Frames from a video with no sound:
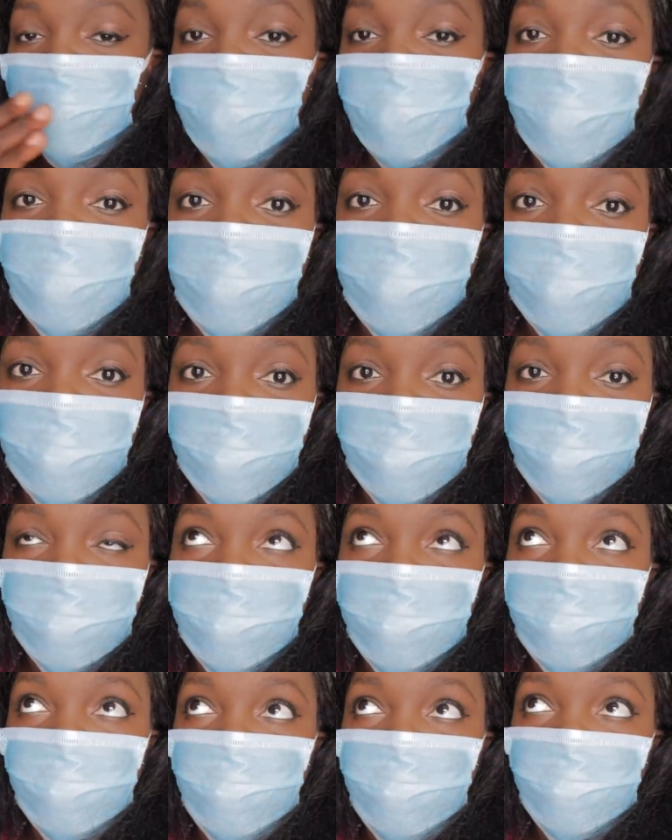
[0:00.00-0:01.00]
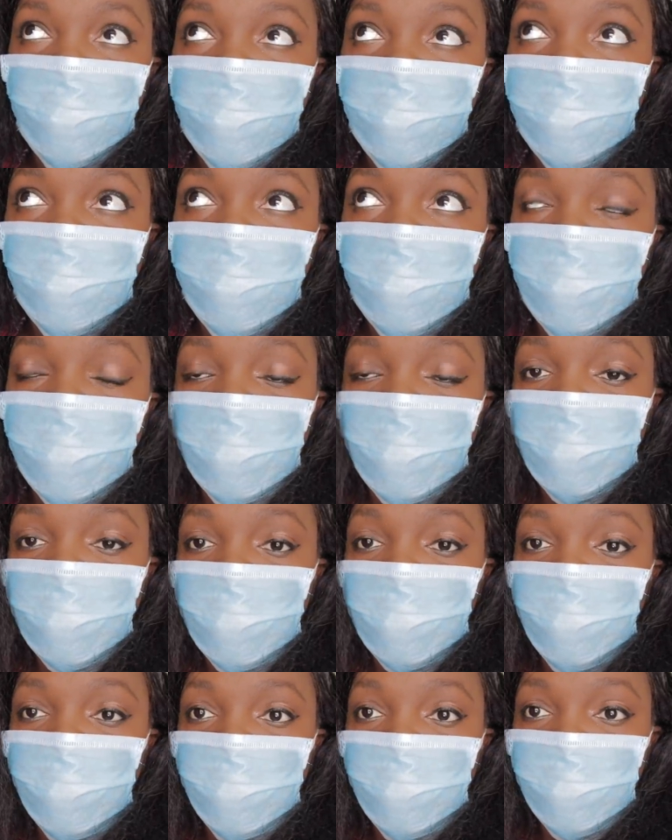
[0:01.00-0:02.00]
I'm gonna go look for. Uh,
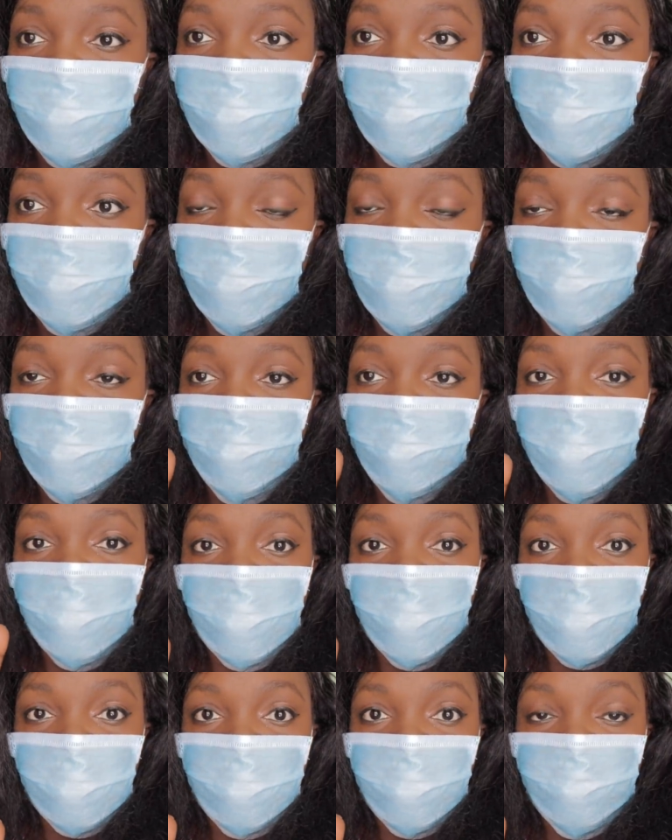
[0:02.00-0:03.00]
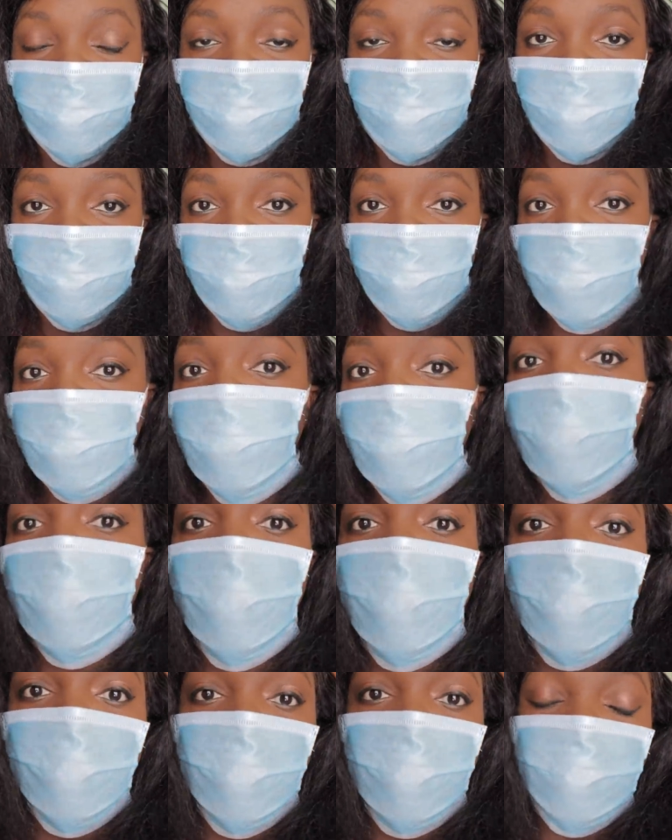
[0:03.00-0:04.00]
the reason I'm going to the mall
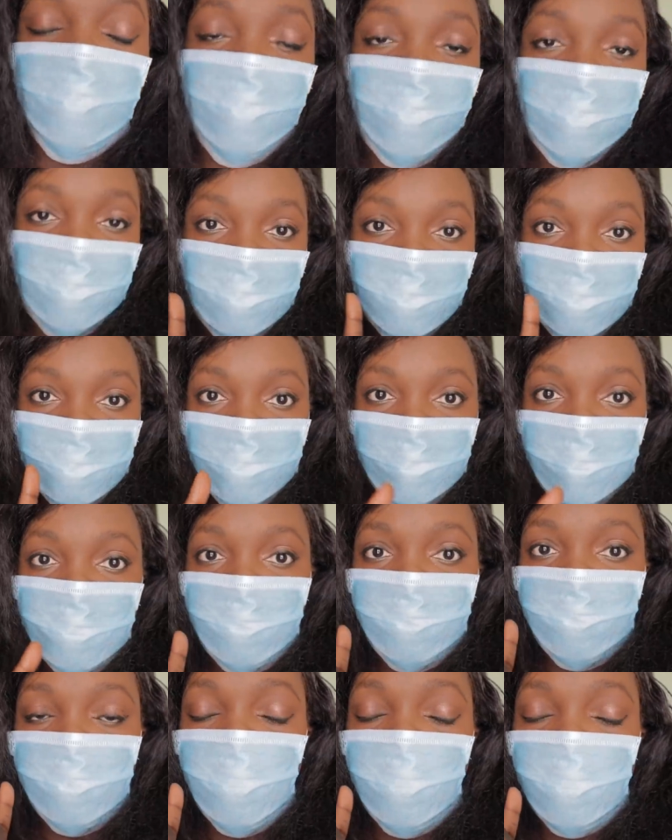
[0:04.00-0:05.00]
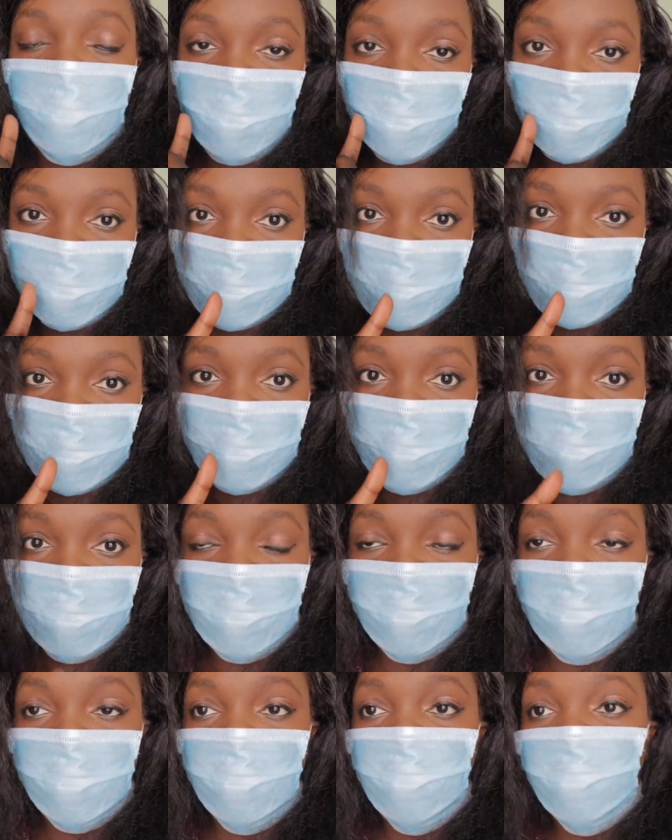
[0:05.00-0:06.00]
is to do some grocery
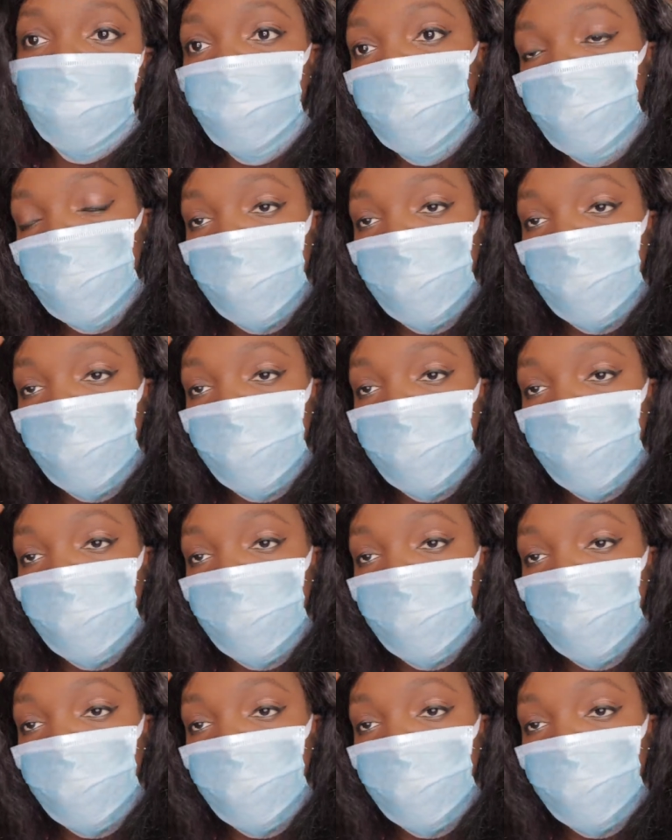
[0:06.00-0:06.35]
shopping.